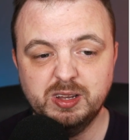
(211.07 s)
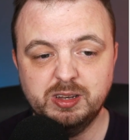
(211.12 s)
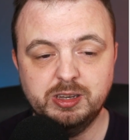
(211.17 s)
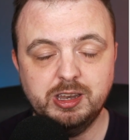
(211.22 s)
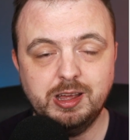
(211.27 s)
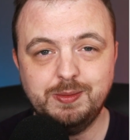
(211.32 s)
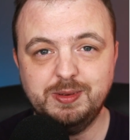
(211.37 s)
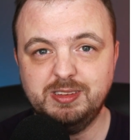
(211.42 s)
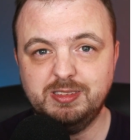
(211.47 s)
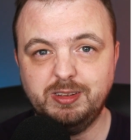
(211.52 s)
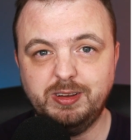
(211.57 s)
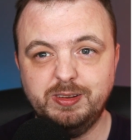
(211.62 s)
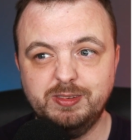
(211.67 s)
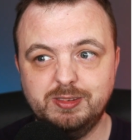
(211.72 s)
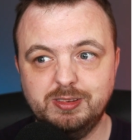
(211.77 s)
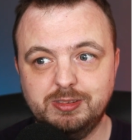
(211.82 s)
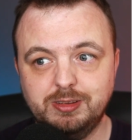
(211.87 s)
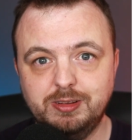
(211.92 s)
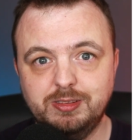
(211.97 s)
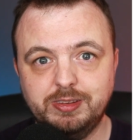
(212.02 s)
Now it sort of
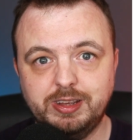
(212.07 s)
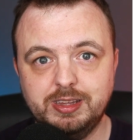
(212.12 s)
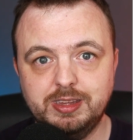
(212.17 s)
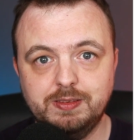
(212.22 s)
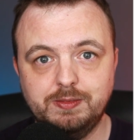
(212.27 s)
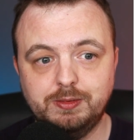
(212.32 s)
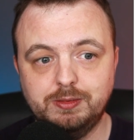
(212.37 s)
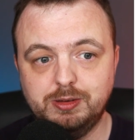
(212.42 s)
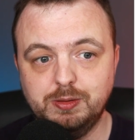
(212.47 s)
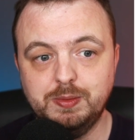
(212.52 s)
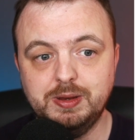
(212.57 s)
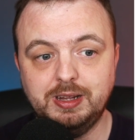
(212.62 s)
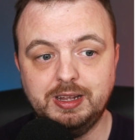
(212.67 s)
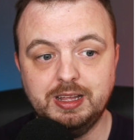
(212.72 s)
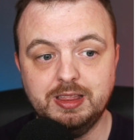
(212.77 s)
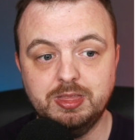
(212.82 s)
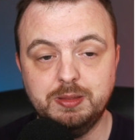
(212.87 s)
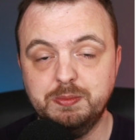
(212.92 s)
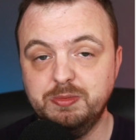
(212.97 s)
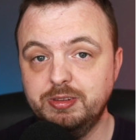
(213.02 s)
just sounds like they're doing
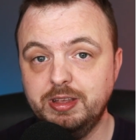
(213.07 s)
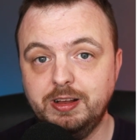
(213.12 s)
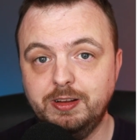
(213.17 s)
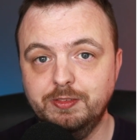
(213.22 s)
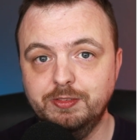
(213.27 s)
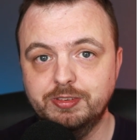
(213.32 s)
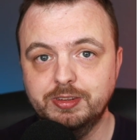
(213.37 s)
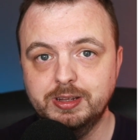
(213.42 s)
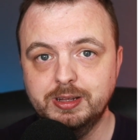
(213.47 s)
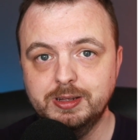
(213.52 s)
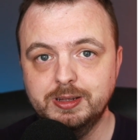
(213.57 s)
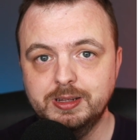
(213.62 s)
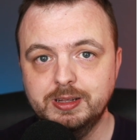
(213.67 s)
it themselves.